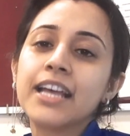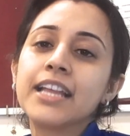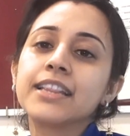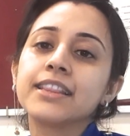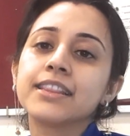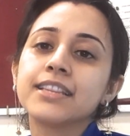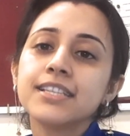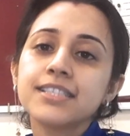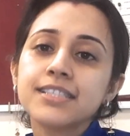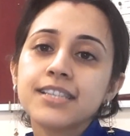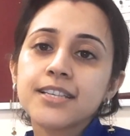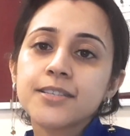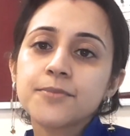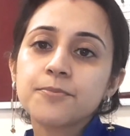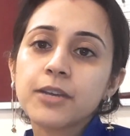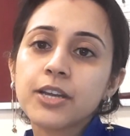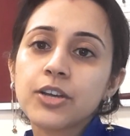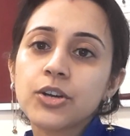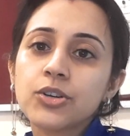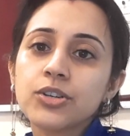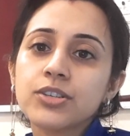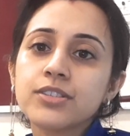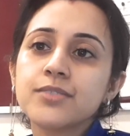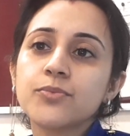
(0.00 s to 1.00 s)
This is
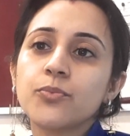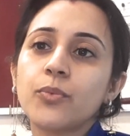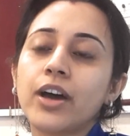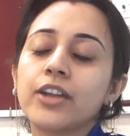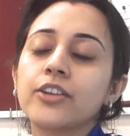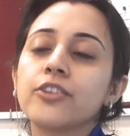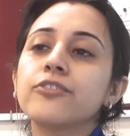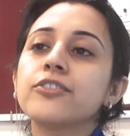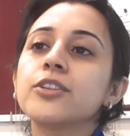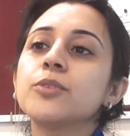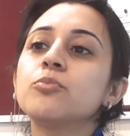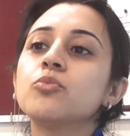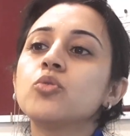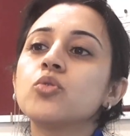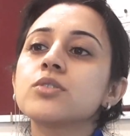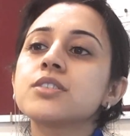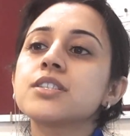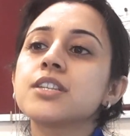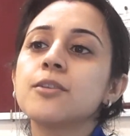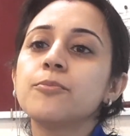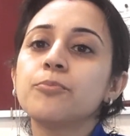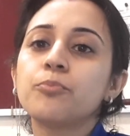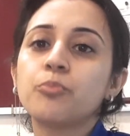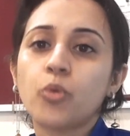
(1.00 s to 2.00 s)
because one of the
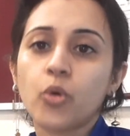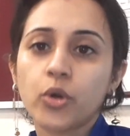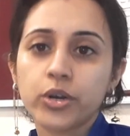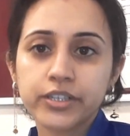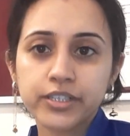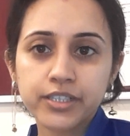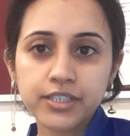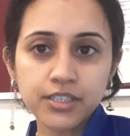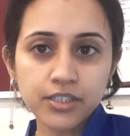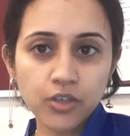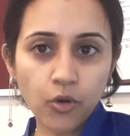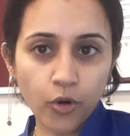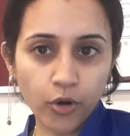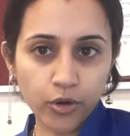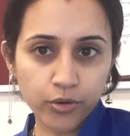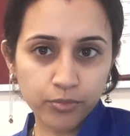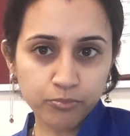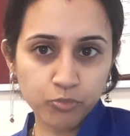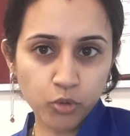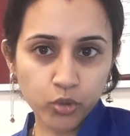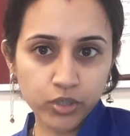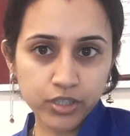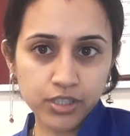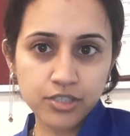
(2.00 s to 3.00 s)
most important
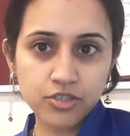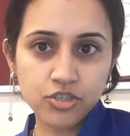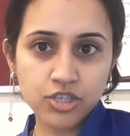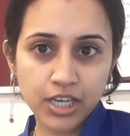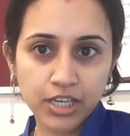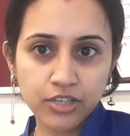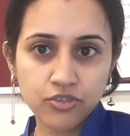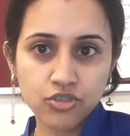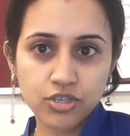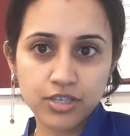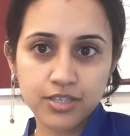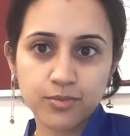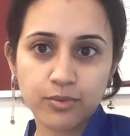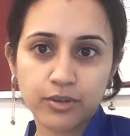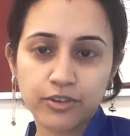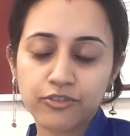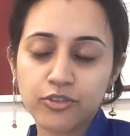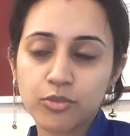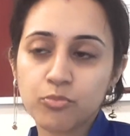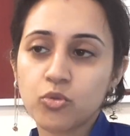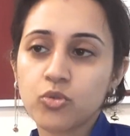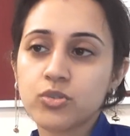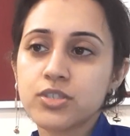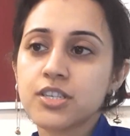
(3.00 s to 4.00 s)
hormonal changes, one of
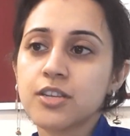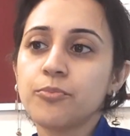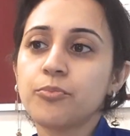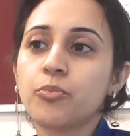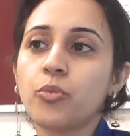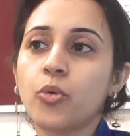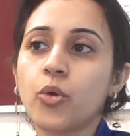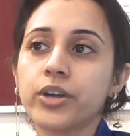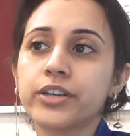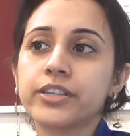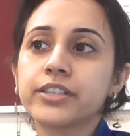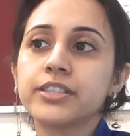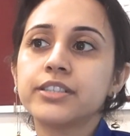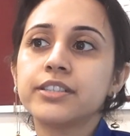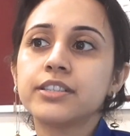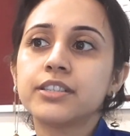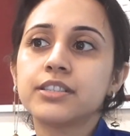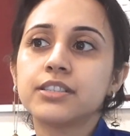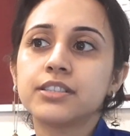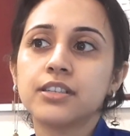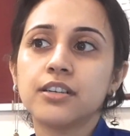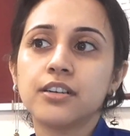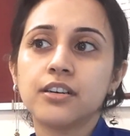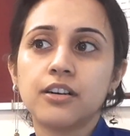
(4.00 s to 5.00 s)
the most
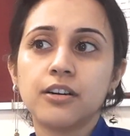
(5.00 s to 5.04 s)
important